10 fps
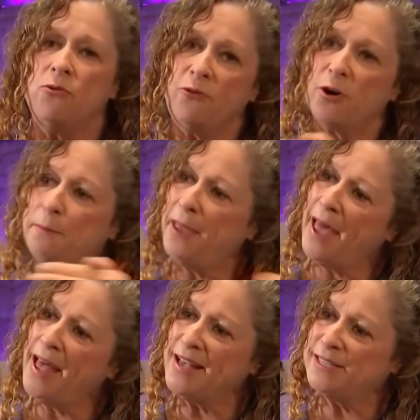so far
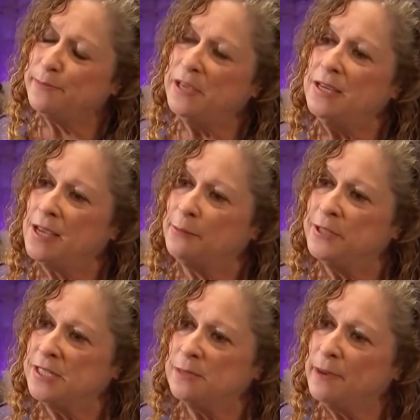past being
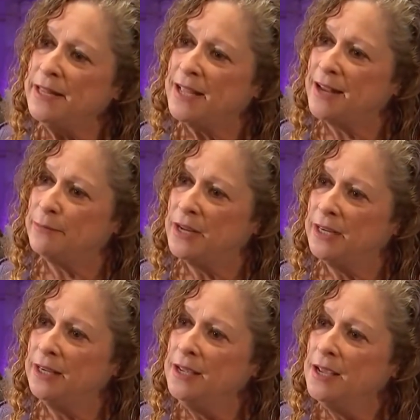able to spend that
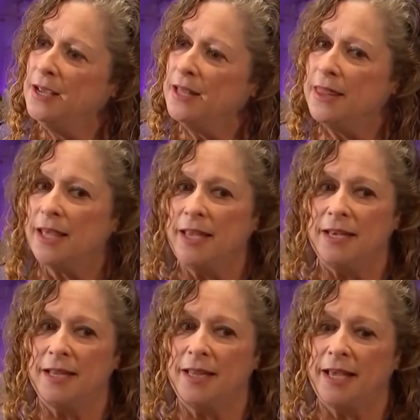money
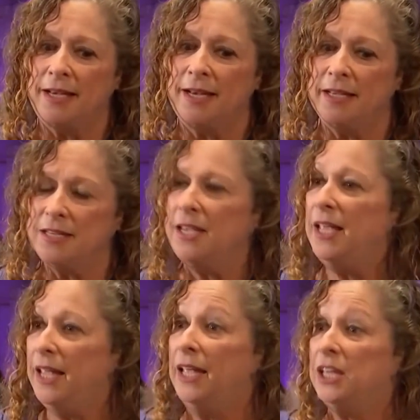that, that it,
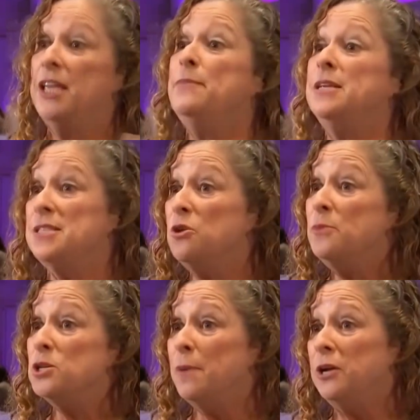it could be
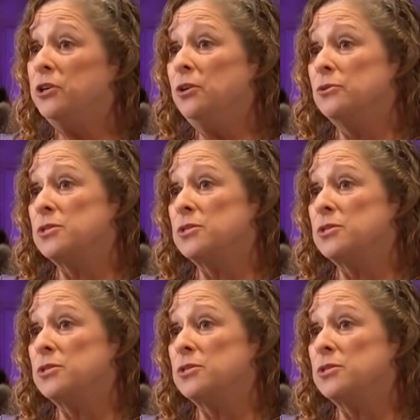so much better